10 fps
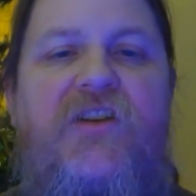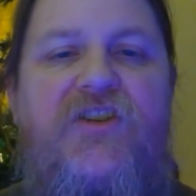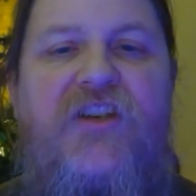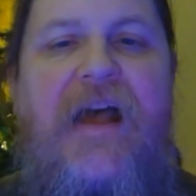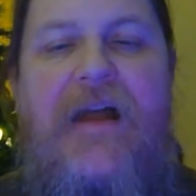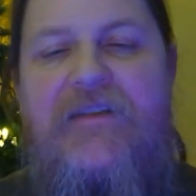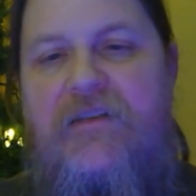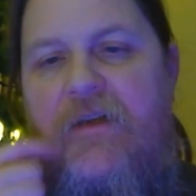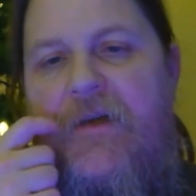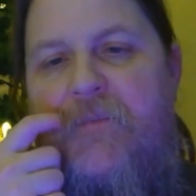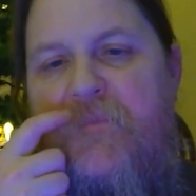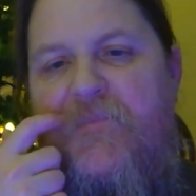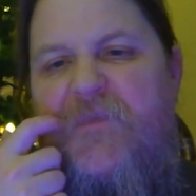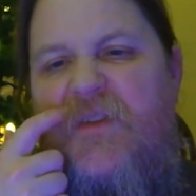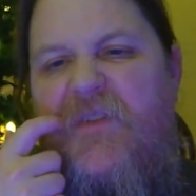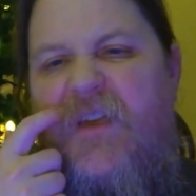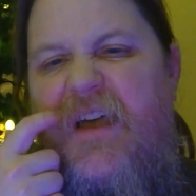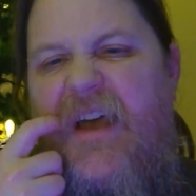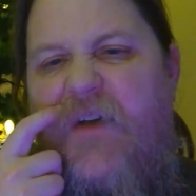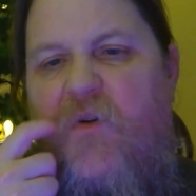chat, because
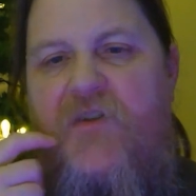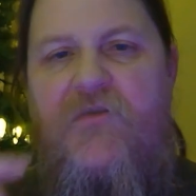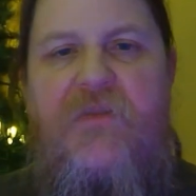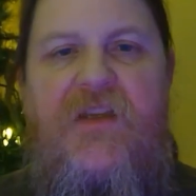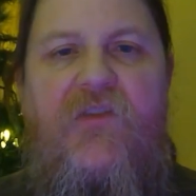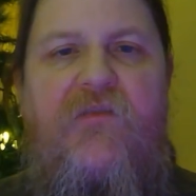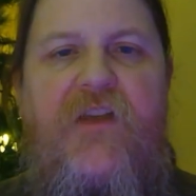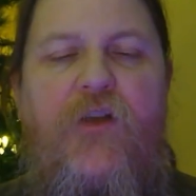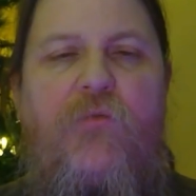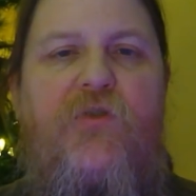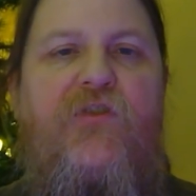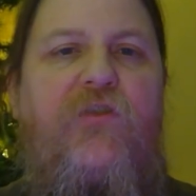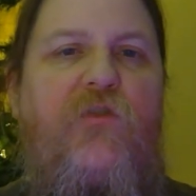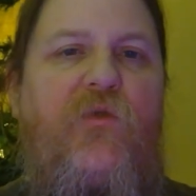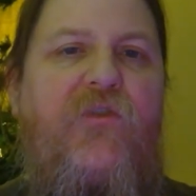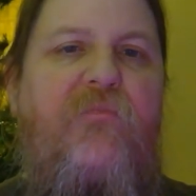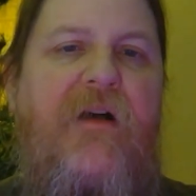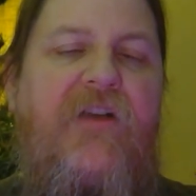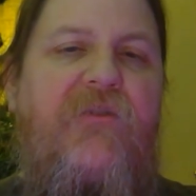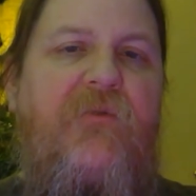I want to be as available to you as
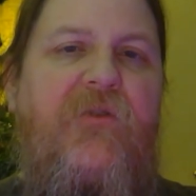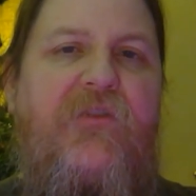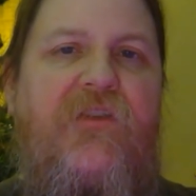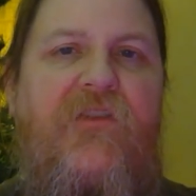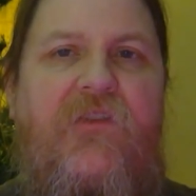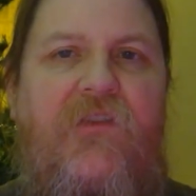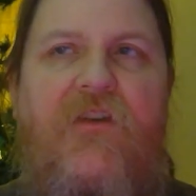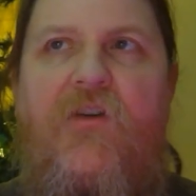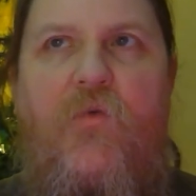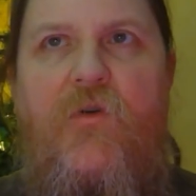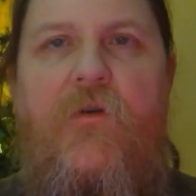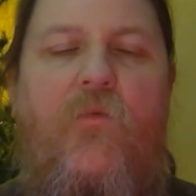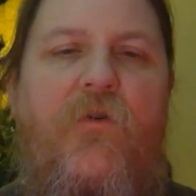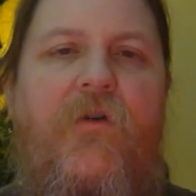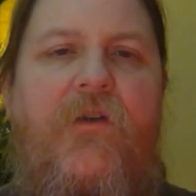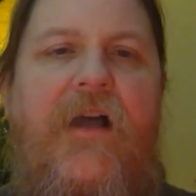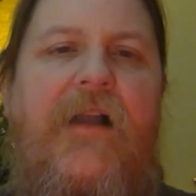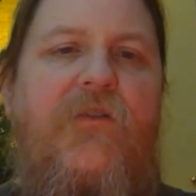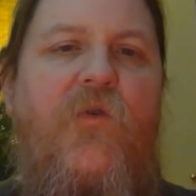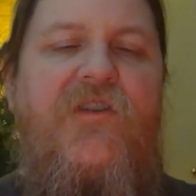possible, since we're
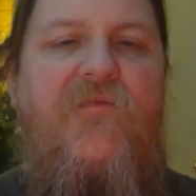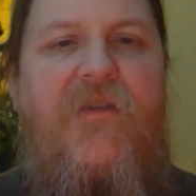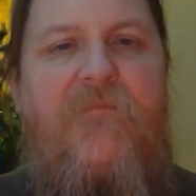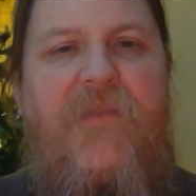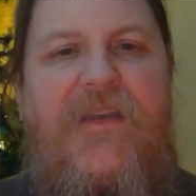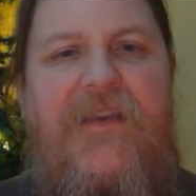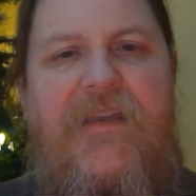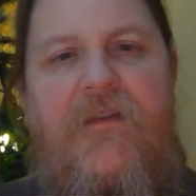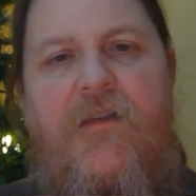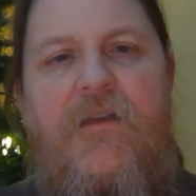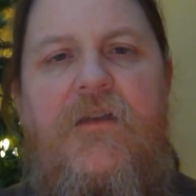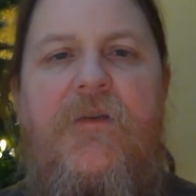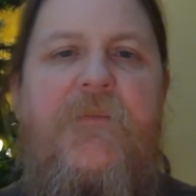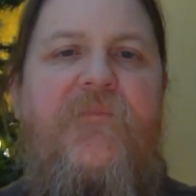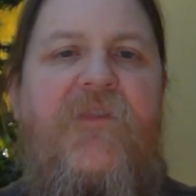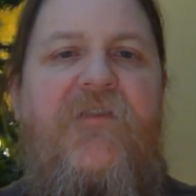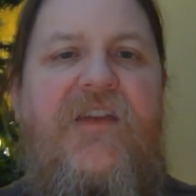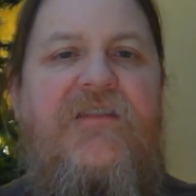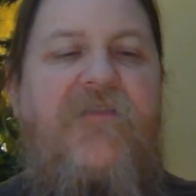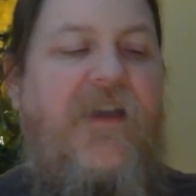not going to be meeting
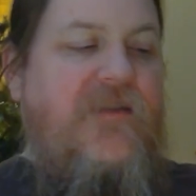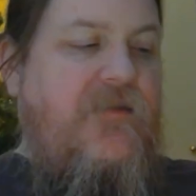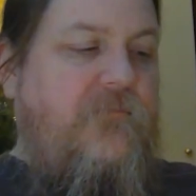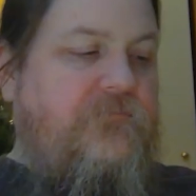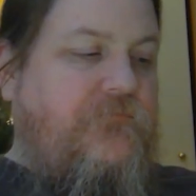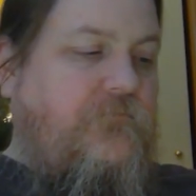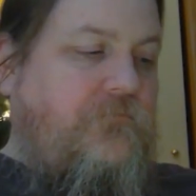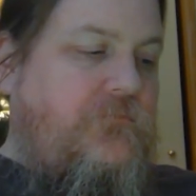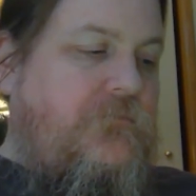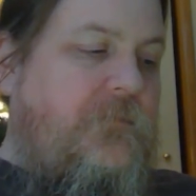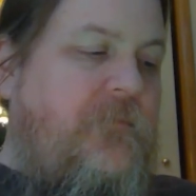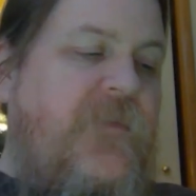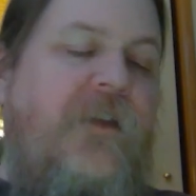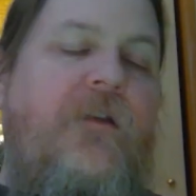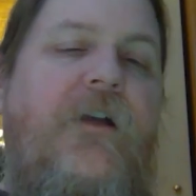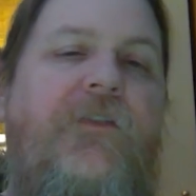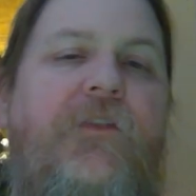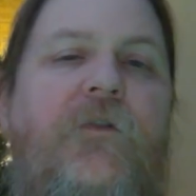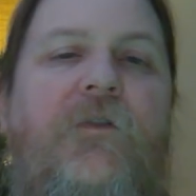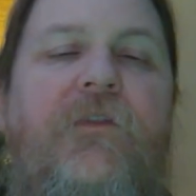face to face.
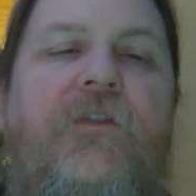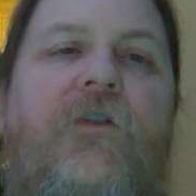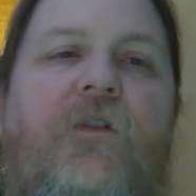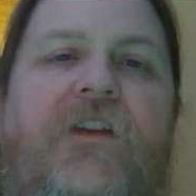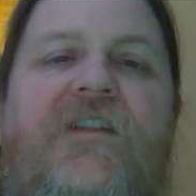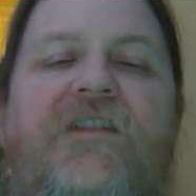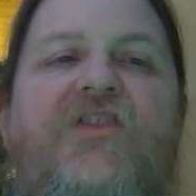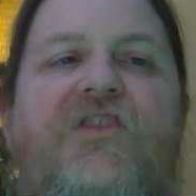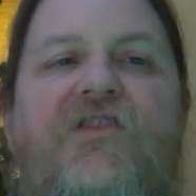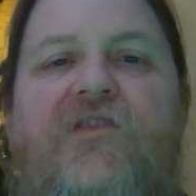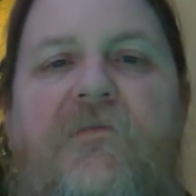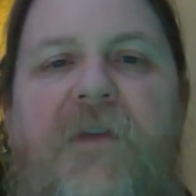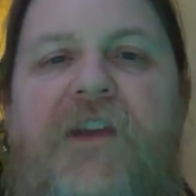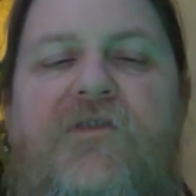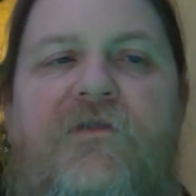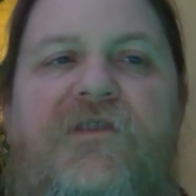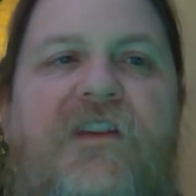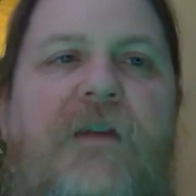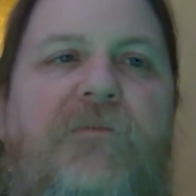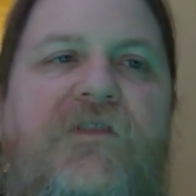So in addition to the major
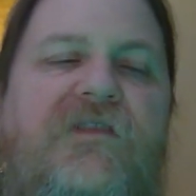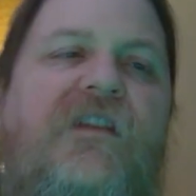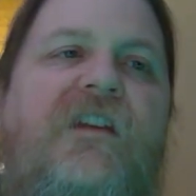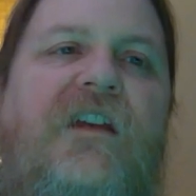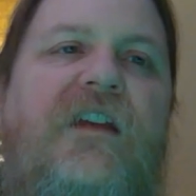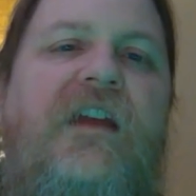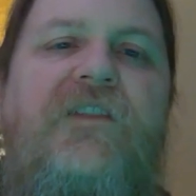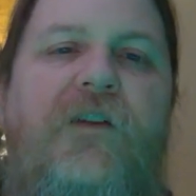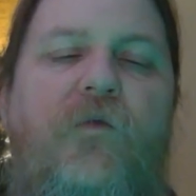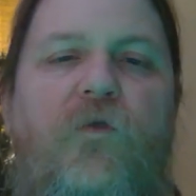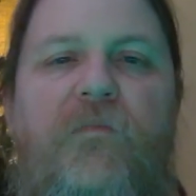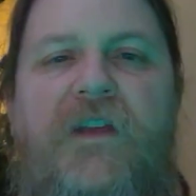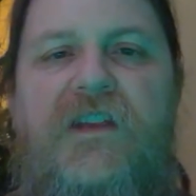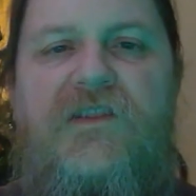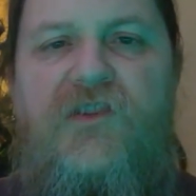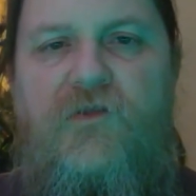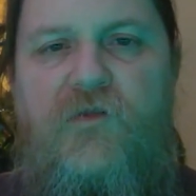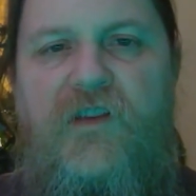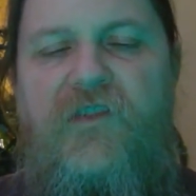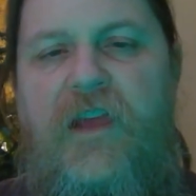assignments, again, there will be
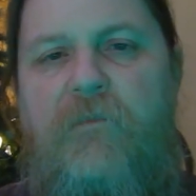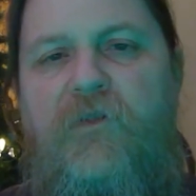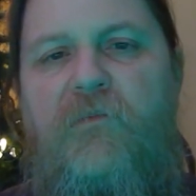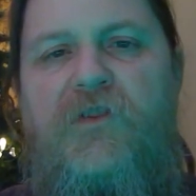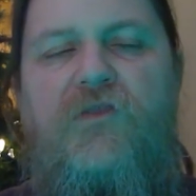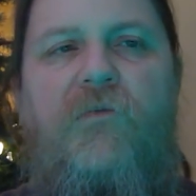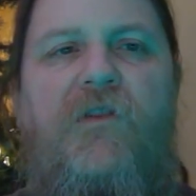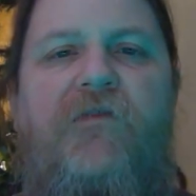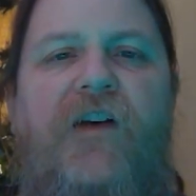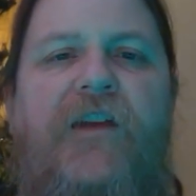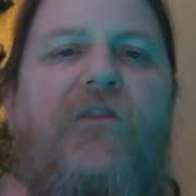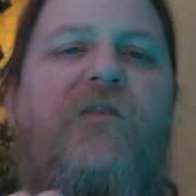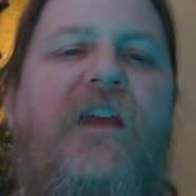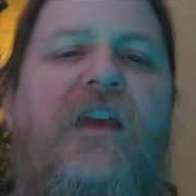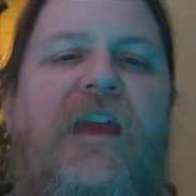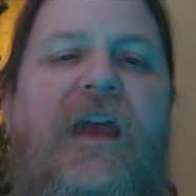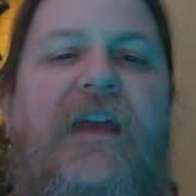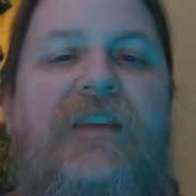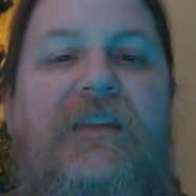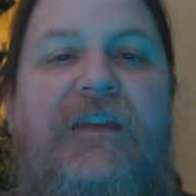2 exams, a midterm and a final,
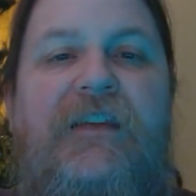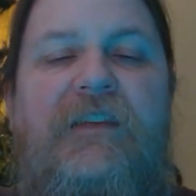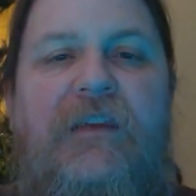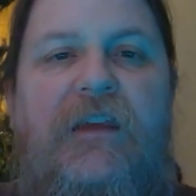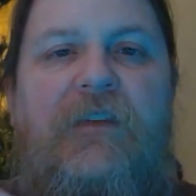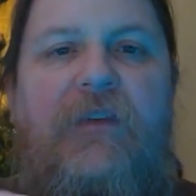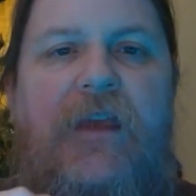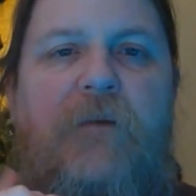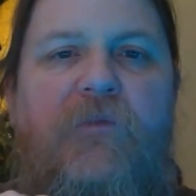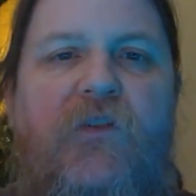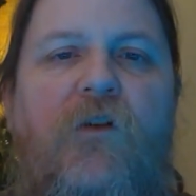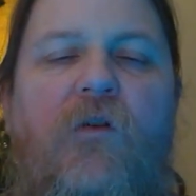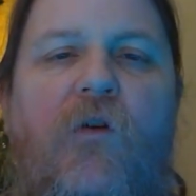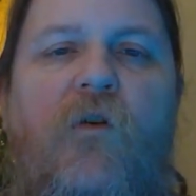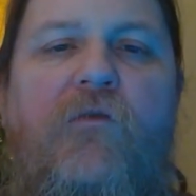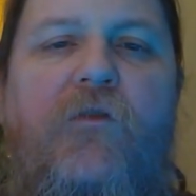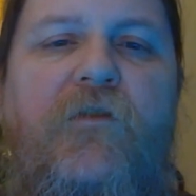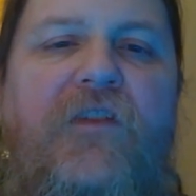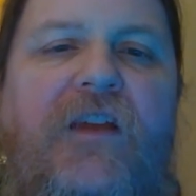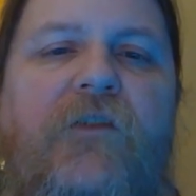and these exams go over
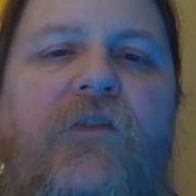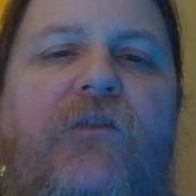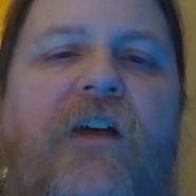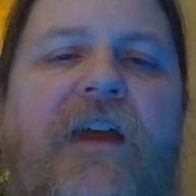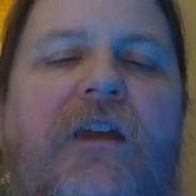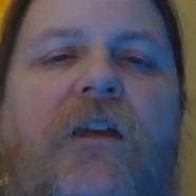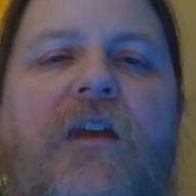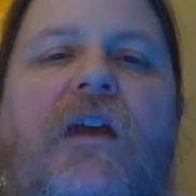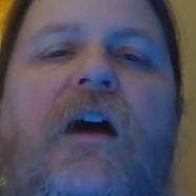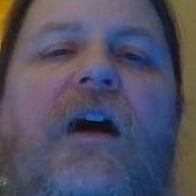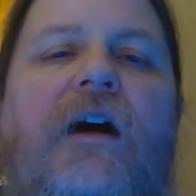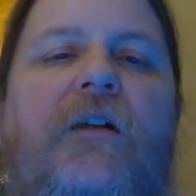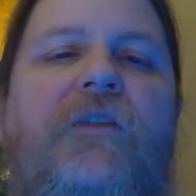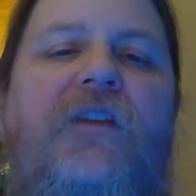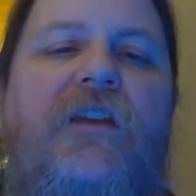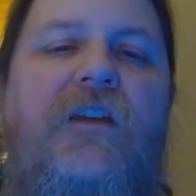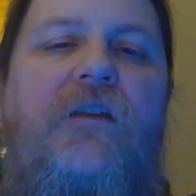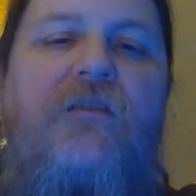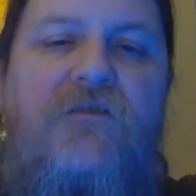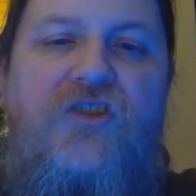things like the
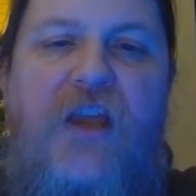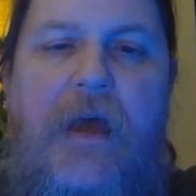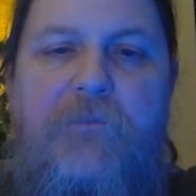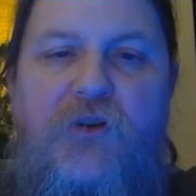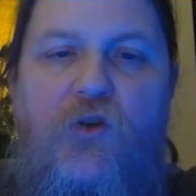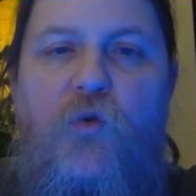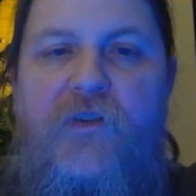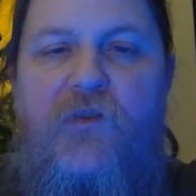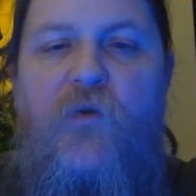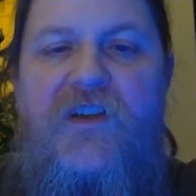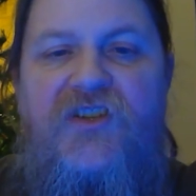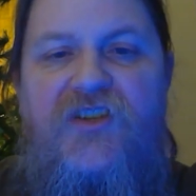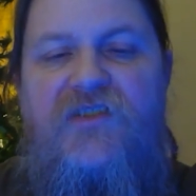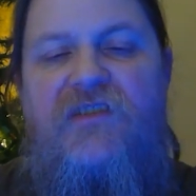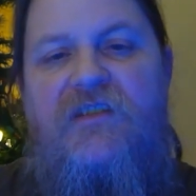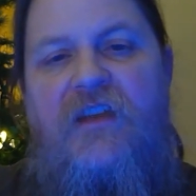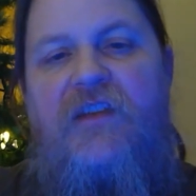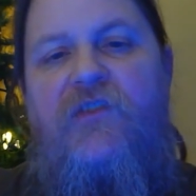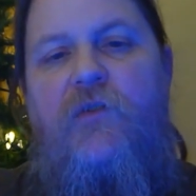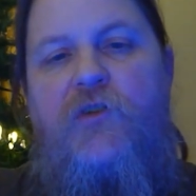chapter quiz questions,
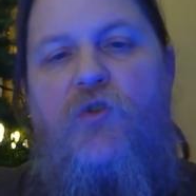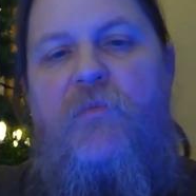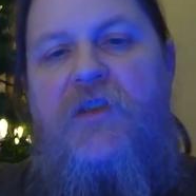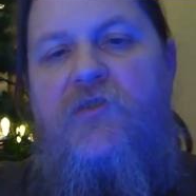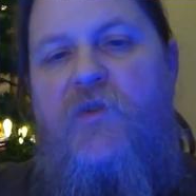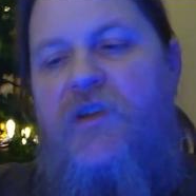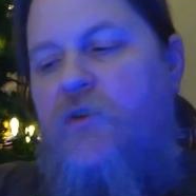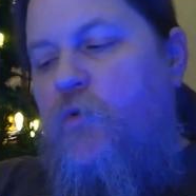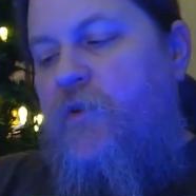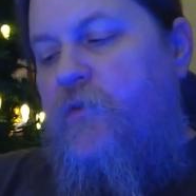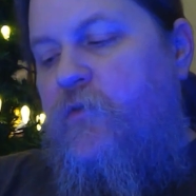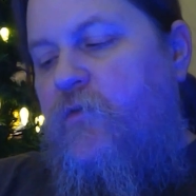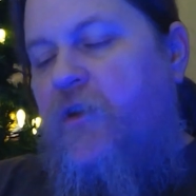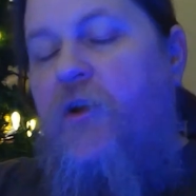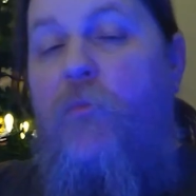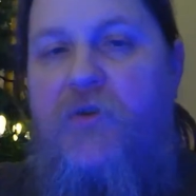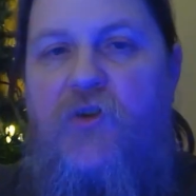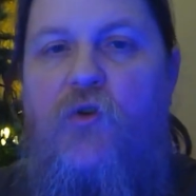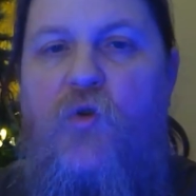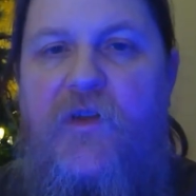and so you'll be doing an open
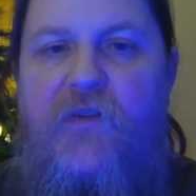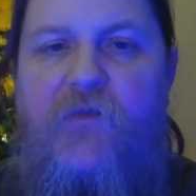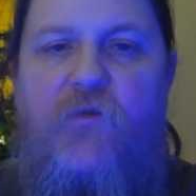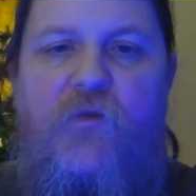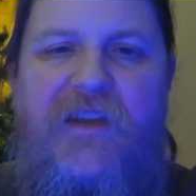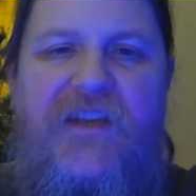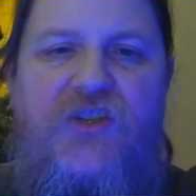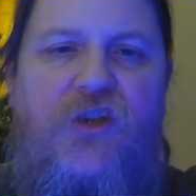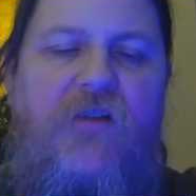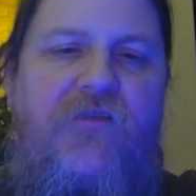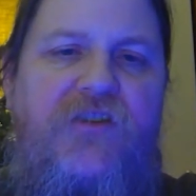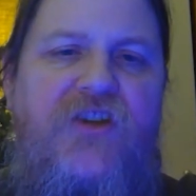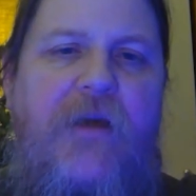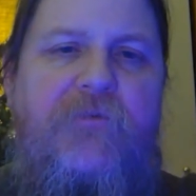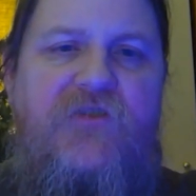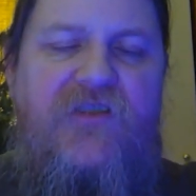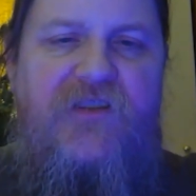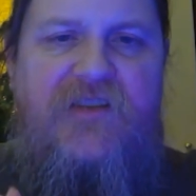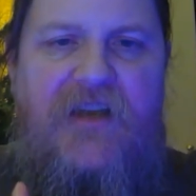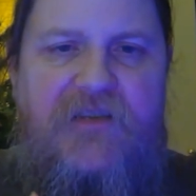note quiz for each of the chapters in
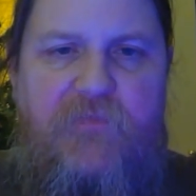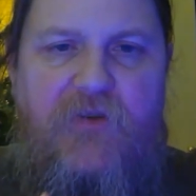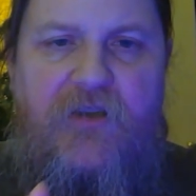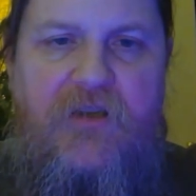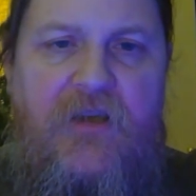the textbook.